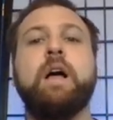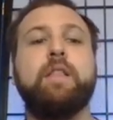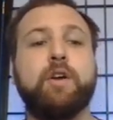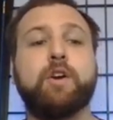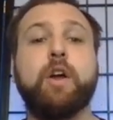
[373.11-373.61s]

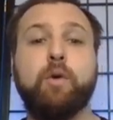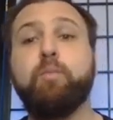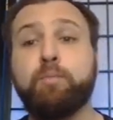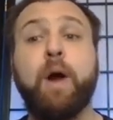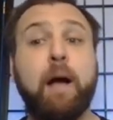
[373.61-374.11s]
they're going to
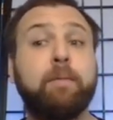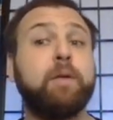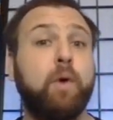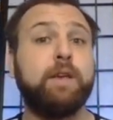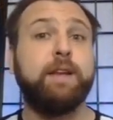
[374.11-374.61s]
probably
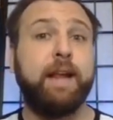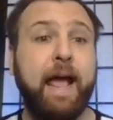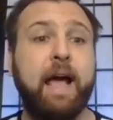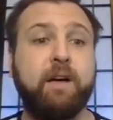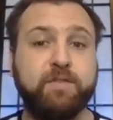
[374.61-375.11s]
want you to
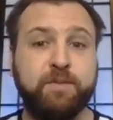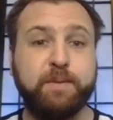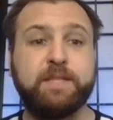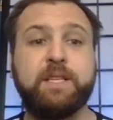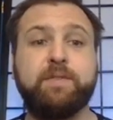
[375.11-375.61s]
have
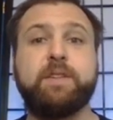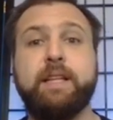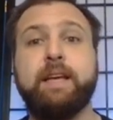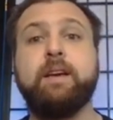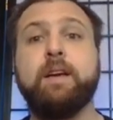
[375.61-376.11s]

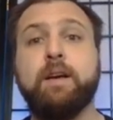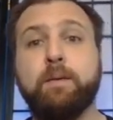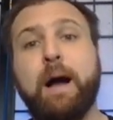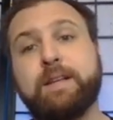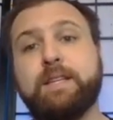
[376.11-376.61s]
specifically
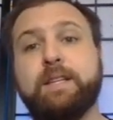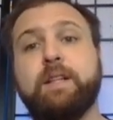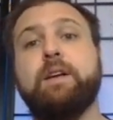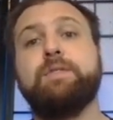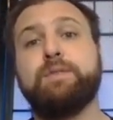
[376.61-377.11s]
boxing
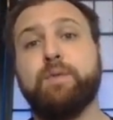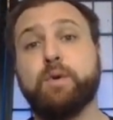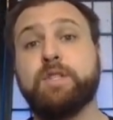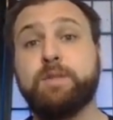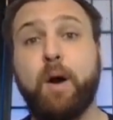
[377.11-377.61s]
gloves for
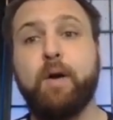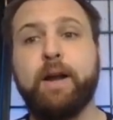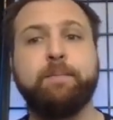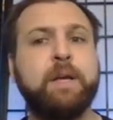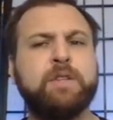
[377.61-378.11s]
sparring.